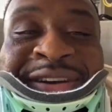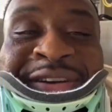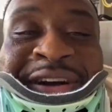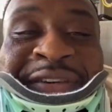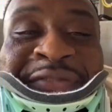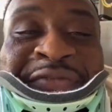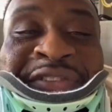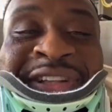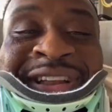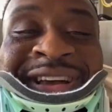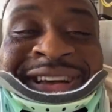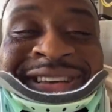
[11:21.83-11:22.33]
know,
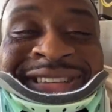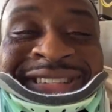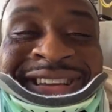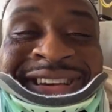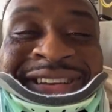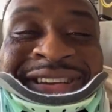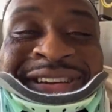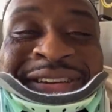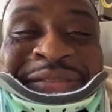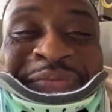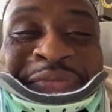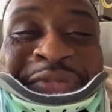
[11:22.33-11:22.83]
I feel like I
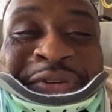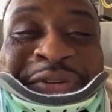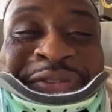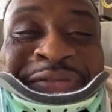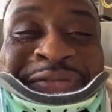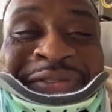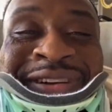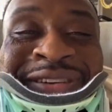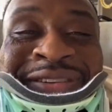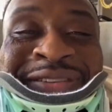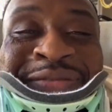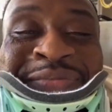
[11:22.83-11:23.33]
sound like a
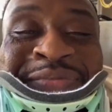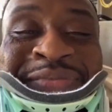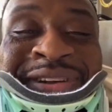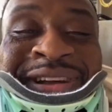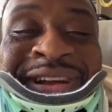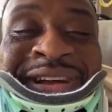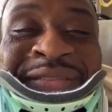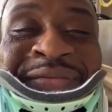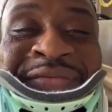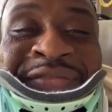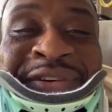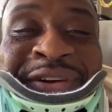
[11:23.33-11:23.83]
broken record, but
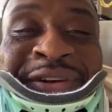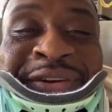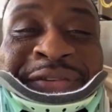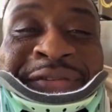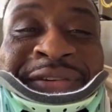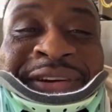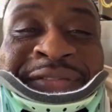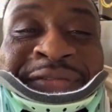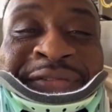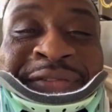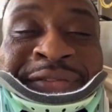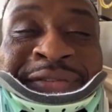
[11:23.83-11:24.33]
I am very
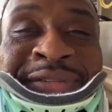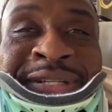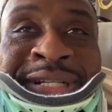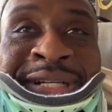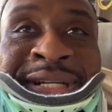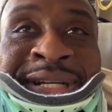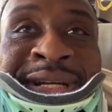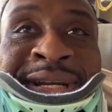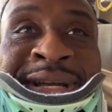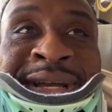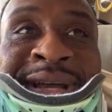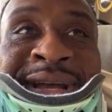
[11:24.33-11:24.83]
grateful,
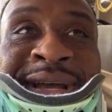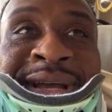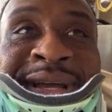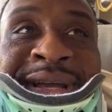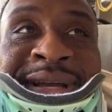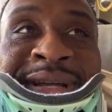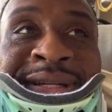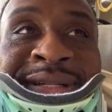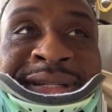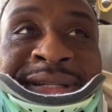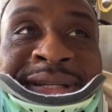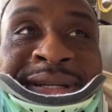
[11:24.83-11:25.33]

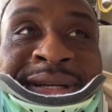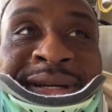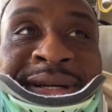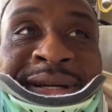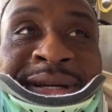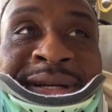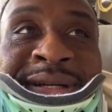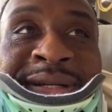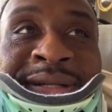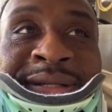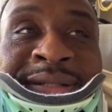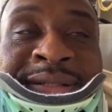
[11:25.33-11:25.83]
and
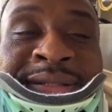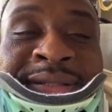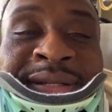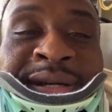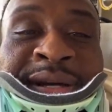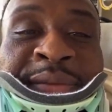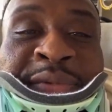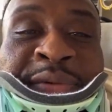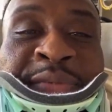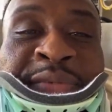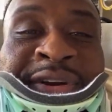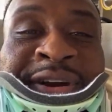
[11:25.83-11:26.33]

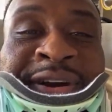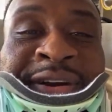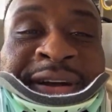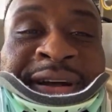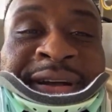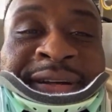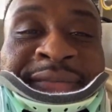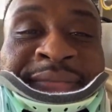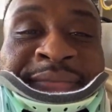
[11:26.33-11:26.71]
I'm gonna be all right.